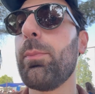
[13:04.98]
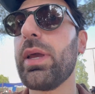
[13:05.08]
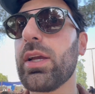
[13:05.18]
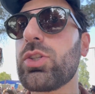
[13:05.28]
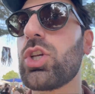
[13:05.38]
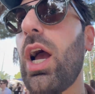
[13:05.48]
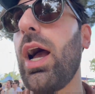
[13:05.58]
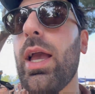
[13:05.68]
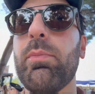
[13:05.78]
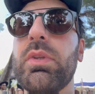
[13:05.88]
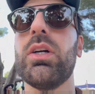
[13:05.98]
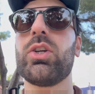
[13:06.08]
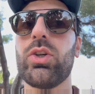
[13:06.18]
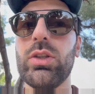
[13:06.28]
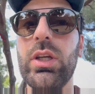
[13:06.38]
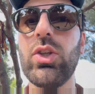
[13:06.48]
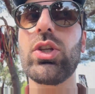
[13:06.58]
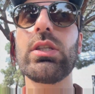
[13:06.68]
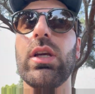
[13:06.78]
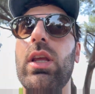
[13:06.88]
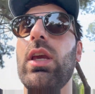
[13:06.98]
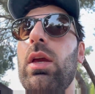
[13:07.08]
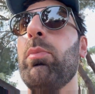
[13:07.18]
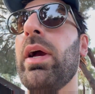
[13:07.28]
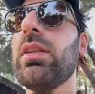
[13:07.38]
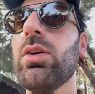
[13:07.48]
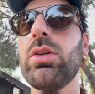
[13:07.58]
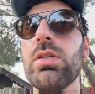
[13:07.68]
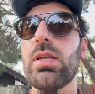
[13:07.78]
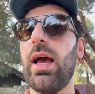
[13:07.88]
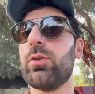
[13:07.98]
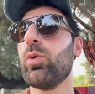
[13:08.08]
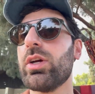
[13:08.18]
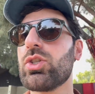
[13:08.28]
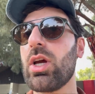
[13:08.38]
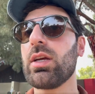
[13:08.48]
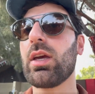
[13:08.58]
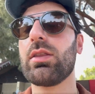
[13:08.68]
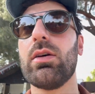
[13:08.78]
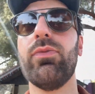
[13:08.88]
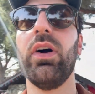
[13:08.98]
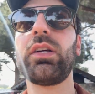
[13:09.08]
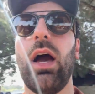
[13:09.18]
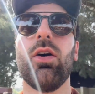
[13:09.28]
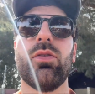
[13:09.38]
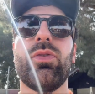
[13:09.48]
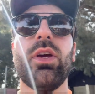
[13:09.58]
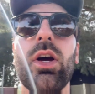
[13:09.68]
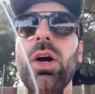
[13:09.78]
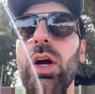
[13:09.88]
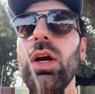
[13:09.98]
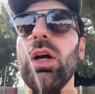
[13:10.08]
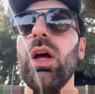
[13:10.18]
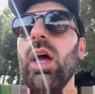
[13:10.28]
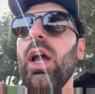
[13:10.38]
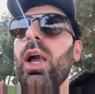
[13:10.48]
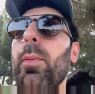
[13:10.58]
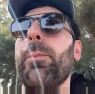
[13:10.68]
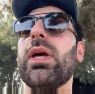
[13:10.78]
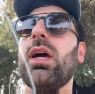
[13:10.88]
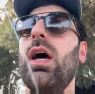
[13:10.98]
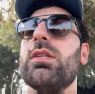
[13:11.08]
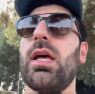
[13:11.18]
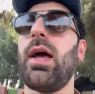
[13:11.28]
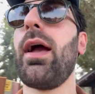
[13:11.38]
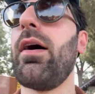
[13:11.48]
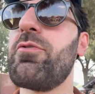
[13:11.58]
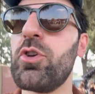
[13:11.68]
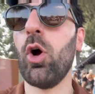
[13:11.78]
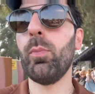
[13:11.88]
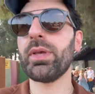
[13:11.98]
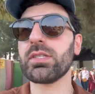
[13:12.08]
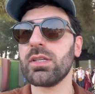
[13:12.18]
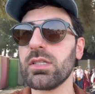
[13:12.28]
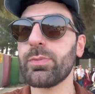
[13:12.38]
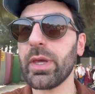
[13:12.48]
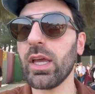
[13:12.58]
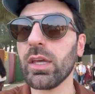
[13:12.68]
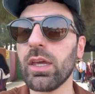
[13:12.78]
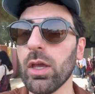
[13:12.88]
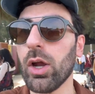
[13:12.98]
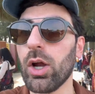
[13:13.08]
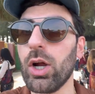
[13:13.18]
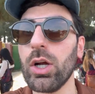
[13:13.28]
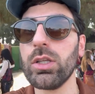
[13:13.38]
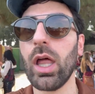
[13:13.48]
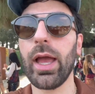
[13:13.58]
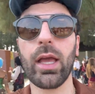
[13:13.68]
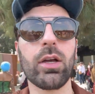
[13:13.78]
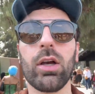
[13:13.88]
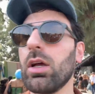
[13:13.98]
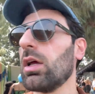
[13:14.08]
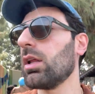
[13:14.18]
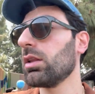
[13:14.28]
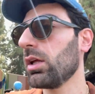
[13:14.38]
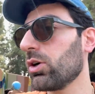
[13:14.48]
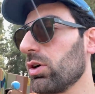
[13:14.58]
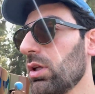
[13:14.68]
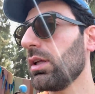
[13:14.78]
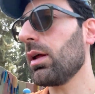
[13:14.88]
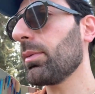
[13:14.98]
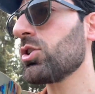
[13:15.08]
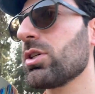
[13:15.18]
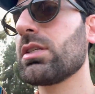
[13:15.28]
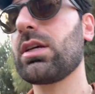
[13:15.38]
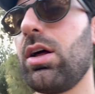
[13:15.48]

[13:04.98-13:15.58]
bitch, I'm literally just gonna eat my little sandwich and get the fuck out of here because I have no business being here. Like literally, let me just sit